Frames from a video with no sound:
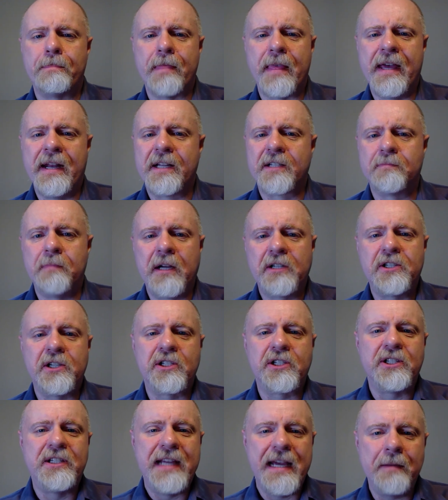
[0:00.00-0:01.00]
Inasmuch
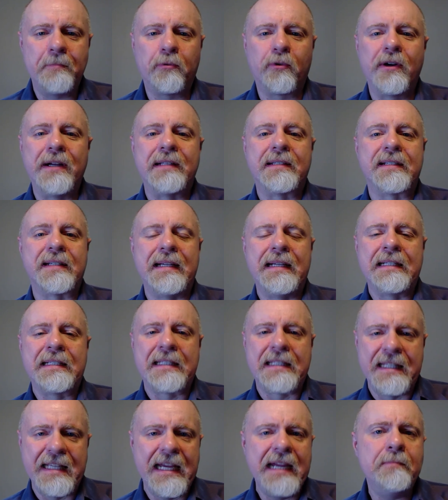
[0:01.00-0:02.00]
as temperance
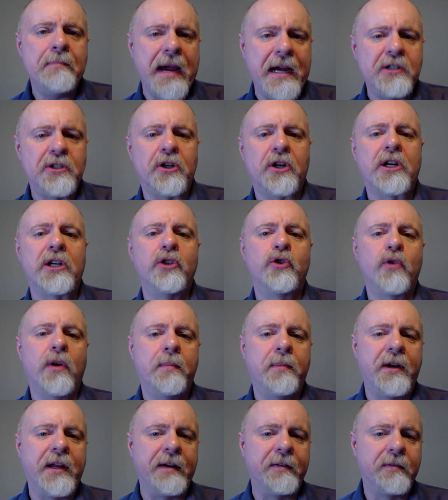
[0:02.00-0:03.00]
is the major
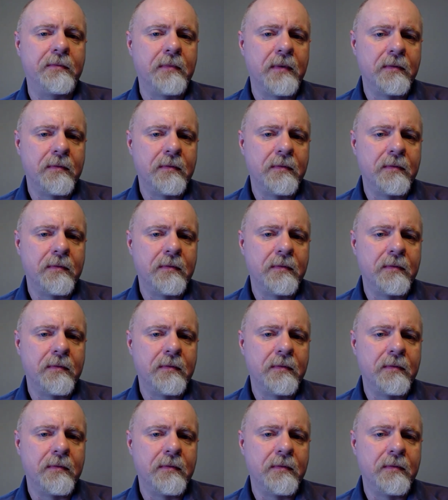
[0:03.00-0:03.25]
contributing